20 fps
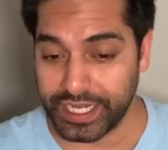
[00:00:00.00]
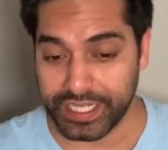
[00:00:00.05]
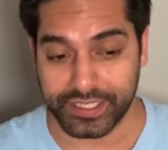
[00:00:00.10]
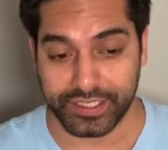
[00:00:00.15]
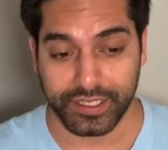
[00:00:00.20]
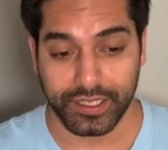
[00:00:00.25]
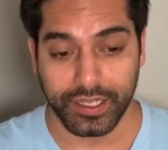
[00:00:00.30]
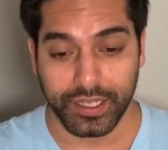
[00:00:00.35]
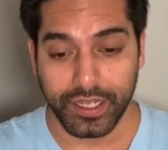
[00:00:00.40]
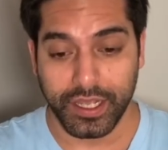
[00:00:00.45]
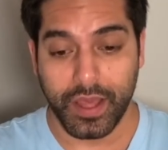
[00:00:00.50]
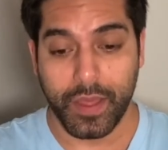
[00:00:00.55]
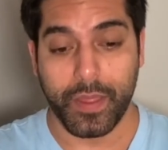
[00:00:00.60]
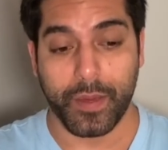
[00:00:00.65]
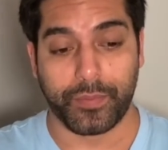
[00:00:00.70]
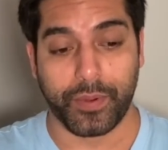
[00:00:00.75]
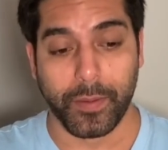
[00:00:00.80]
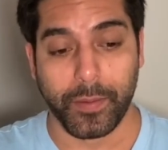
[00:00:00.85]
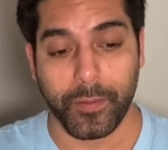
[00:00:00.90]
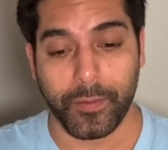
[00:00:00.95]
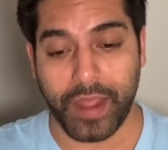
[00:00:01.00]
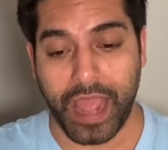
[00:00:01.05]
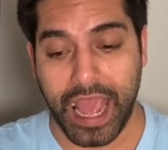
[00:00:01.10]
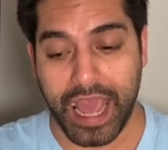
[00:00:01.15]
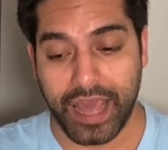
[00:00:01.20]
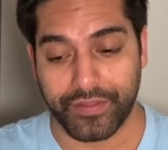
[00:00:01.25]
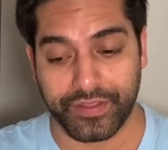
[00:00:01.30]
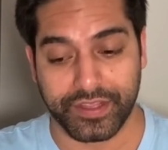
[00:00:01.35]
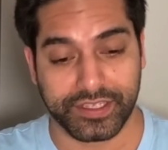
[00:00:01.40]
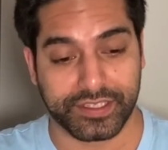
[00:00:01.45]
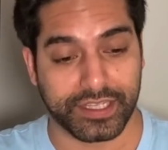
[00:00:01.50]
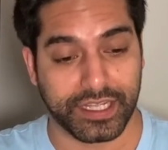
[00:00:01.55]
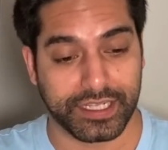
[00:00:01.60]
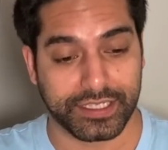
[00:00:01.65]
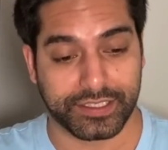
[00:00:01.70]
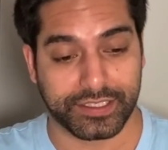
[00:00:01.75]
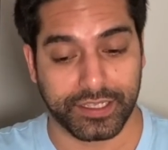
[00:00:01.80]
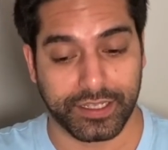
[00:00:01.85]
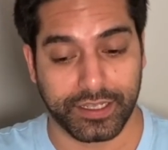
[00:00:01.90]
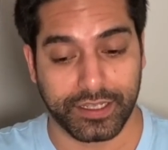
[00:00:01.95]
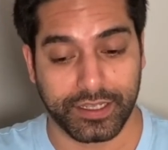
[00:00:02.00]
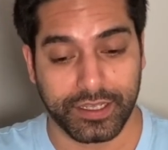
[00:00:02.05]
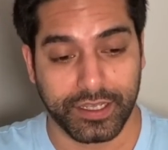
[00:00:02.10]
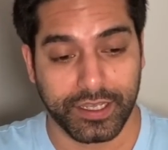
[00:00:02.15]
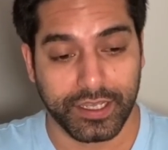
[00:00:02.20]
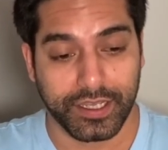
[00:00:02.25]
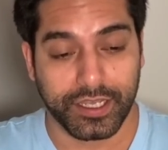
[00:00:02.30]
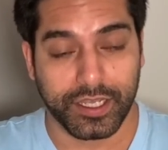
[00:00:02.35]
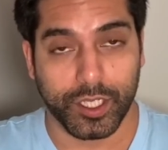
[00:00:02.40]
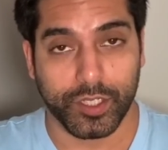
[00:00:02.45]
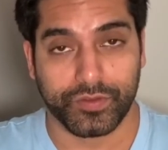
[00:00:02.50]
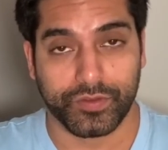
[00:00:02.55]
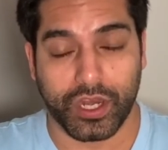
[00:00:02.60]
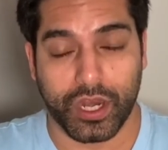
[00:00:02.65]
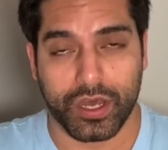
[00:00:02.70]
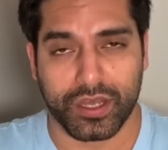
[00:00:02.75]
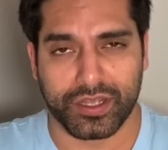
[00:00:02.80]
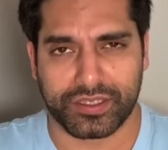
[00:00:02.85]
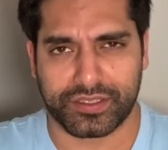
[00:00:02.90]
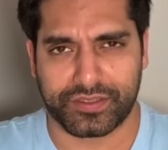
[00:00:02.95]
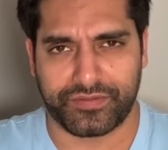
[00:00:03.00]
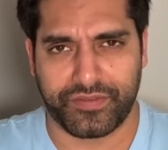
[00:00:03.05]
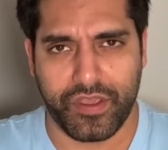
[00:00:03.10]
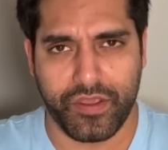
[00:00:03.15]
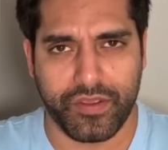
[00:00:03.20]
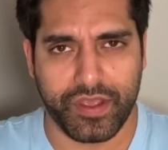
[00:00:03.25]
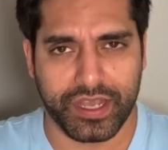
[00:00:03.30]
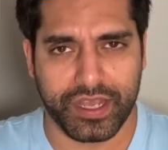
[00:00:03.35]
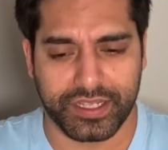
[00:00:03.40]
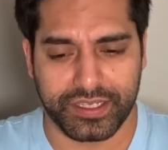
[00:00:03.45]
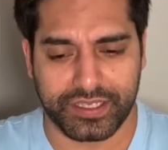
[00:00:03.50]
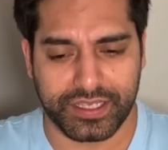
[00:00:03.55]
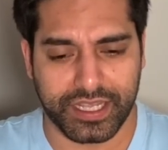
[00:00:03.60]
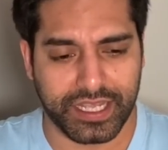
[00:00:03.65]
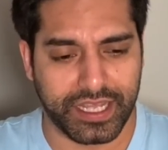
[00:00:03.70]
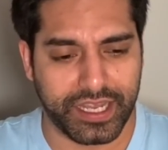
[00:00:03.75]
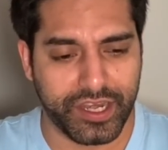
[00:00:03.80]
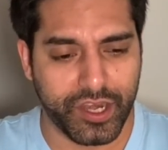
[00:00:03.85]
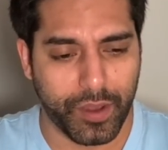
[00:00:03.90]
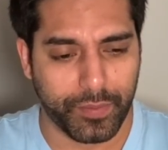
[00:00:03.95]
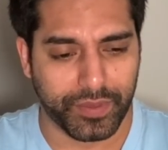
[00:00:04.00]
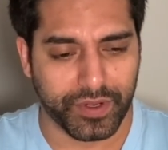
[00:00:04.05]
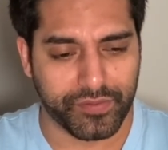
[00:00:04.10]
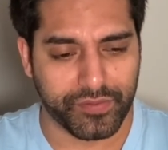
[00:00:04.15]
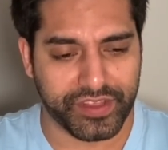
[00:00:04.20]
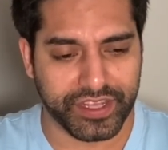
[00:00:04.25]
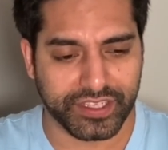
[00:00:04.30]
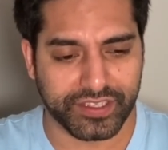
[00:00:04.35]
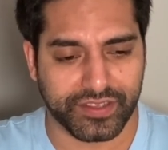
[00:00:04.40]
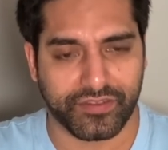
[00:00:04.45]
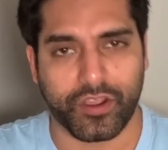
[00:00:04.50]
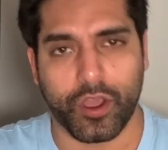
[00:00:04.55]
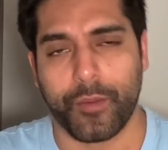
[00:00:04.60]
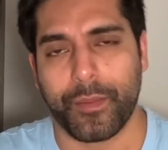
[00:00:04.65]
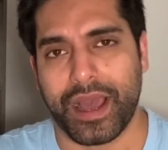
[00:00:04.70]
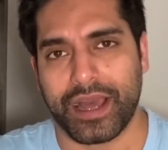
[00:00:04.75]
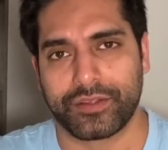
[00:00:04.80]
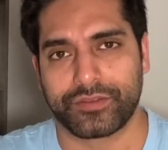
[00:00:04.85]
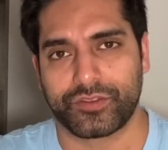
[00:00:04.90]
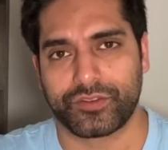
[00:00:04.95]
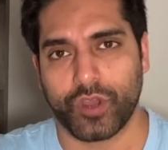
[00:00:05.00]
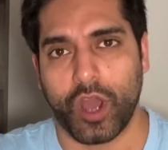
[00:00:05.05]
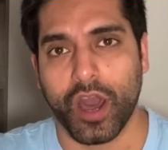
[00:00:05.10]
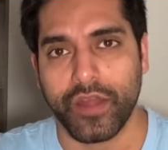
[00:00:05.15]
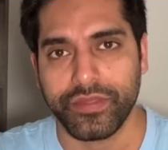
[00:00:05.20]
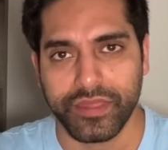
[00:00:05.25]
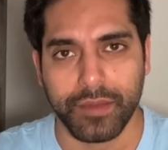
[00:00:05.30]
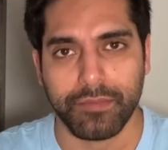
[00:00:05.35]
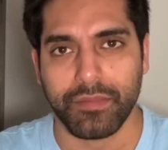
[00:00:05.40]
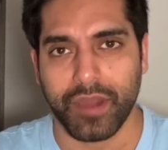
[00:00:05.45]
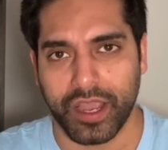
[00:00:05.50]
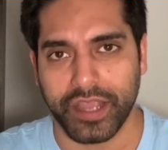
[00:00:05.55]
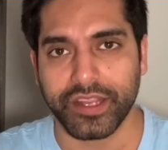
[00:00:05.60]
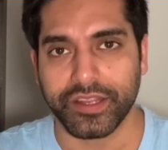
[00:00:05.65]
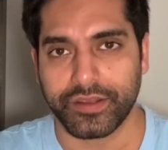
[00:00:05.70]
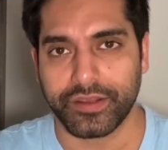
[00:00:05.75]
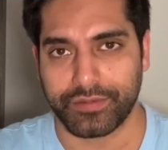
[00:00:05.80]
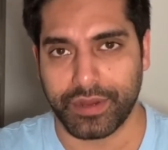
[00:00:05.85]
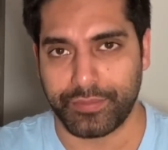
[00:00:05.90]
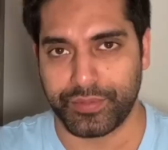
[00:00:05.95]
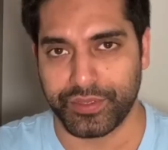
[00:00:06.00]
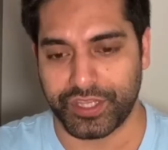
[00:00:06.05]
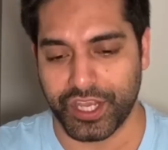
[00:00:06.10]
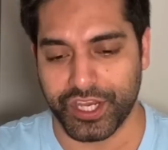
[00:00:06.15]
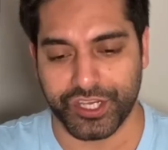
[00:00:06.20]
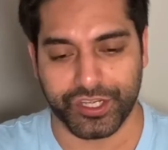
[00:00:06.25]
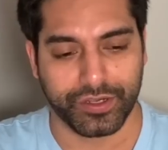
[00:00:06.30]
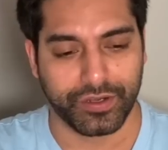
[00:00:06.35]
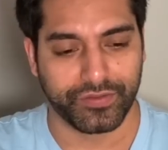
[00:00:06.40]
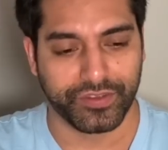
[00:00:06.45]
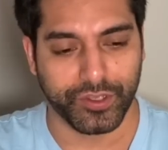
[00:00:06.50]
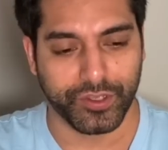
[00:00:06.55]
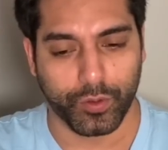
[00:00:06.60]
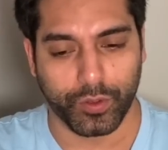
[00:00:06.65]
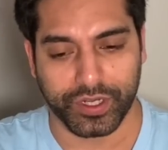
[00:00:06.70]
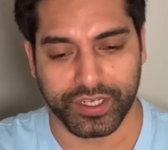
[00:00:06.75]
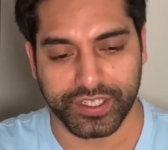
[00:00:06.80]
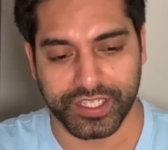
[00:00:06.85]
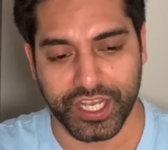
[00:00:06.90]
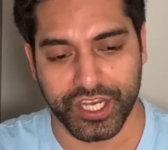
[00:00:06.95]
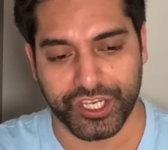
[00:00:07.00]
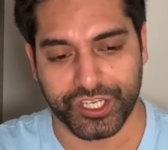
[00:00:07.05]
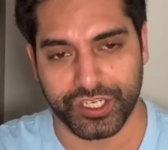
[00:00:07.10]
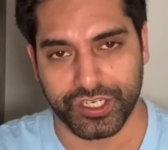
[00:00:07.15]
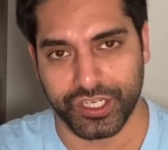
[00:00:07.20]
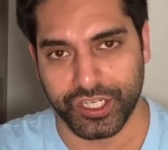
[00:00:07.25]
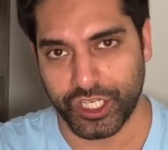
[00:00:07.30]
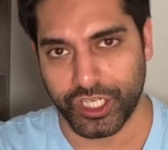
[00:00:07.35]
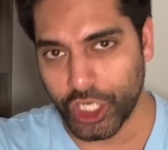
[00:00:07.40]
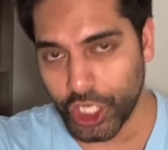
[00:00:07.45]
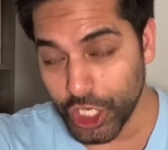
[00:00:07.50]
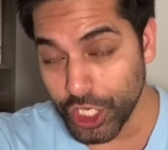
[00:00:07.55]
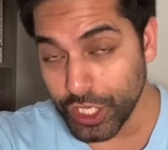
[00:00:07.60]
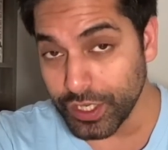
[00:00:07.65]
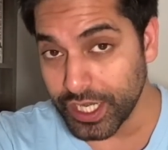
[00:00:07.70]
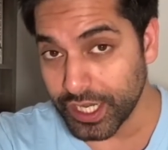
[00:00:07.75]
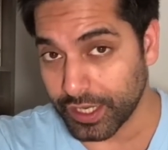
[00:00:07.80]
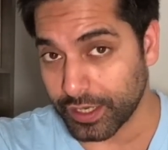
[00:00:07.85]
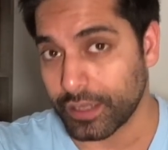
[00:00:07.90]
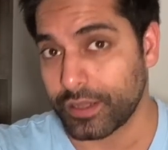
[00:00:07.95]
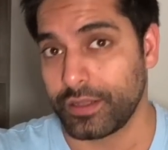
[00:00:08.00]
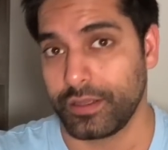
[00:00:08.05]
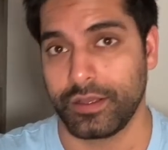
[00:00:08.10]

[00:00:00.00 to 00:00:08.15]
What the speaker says: it. The problem we have is that over the last few years, a number of things have come out to undermine the reputation of the organization, including